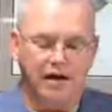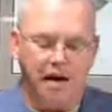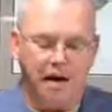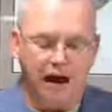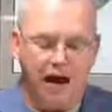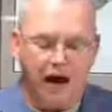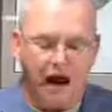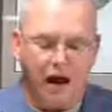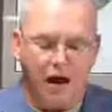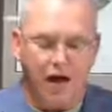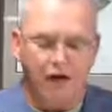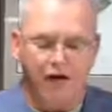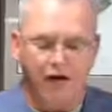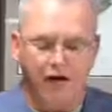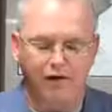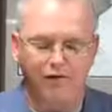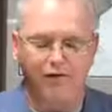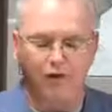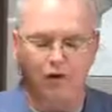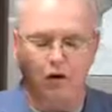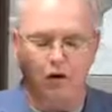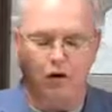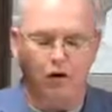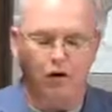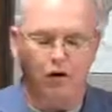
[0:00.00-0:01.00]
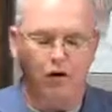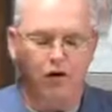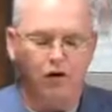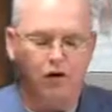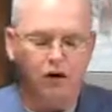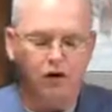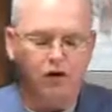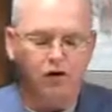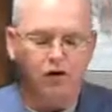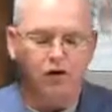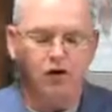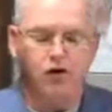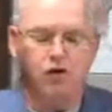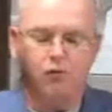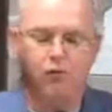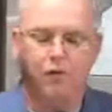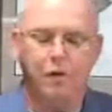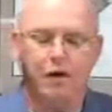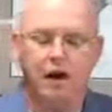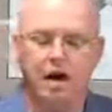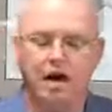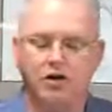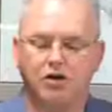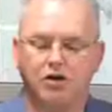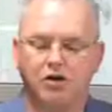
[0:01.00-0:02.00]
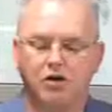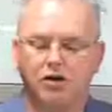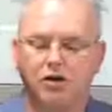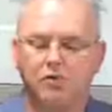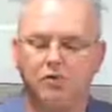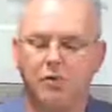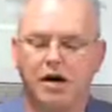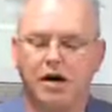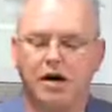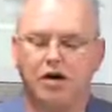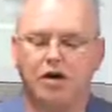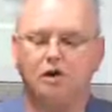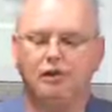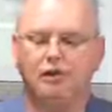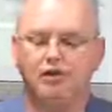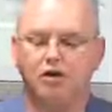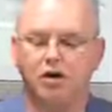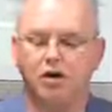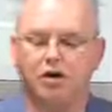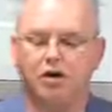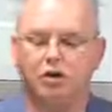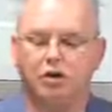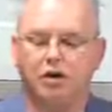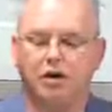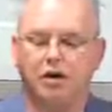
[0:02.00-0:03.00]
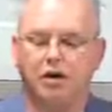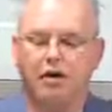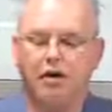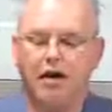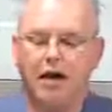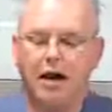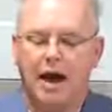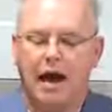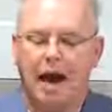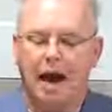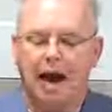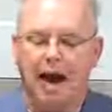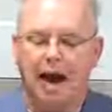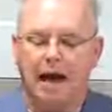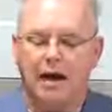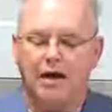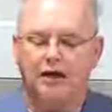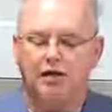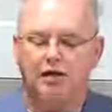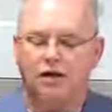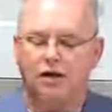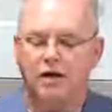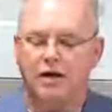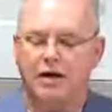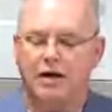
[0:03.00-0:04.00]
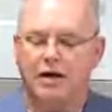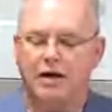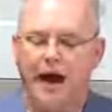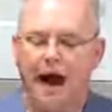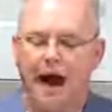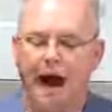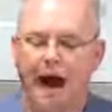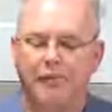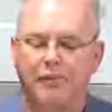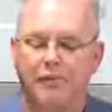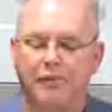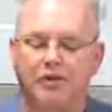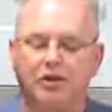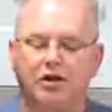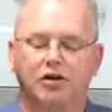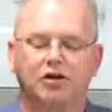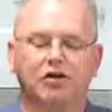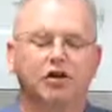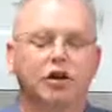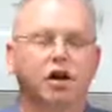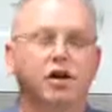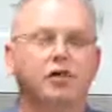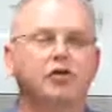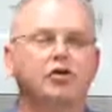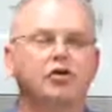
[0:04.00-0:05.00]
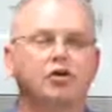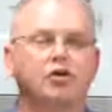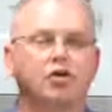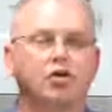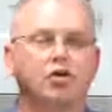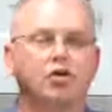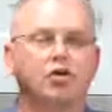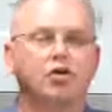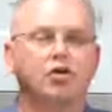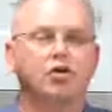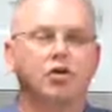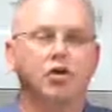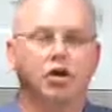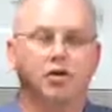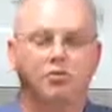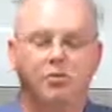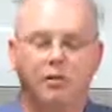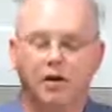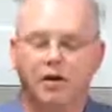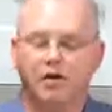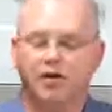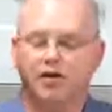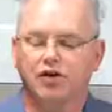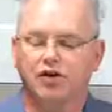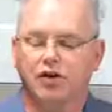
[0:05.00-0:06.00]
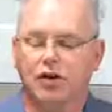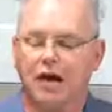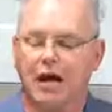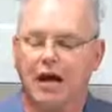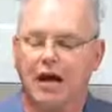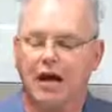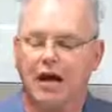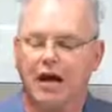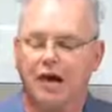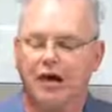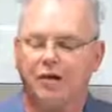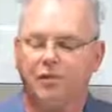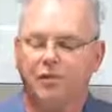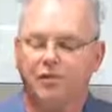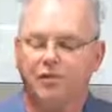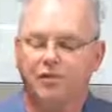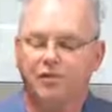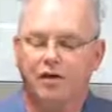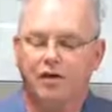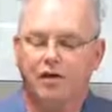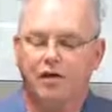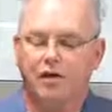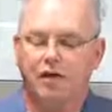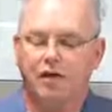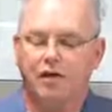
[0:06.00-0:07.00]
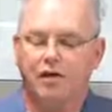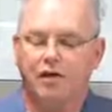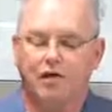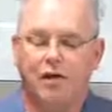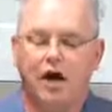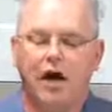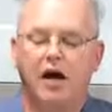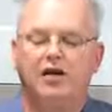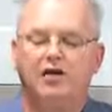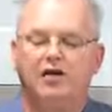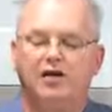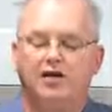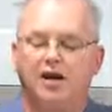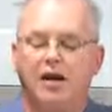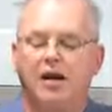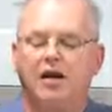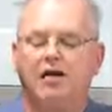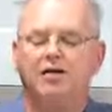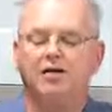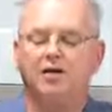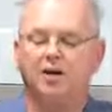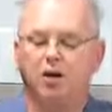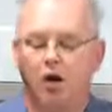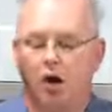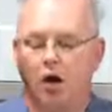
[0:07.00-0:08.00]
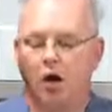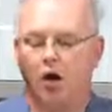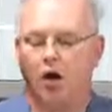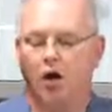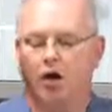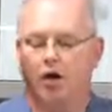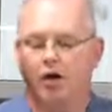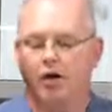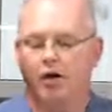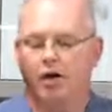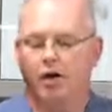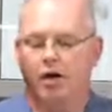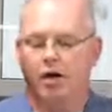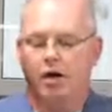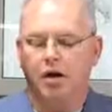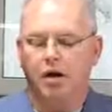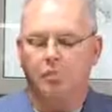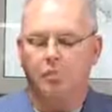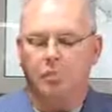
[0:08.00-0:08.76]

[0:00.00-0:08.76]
Now therefore, speak to the men of Judah and to the inhabitants of Jerusalem, saying, Thus says the Lord,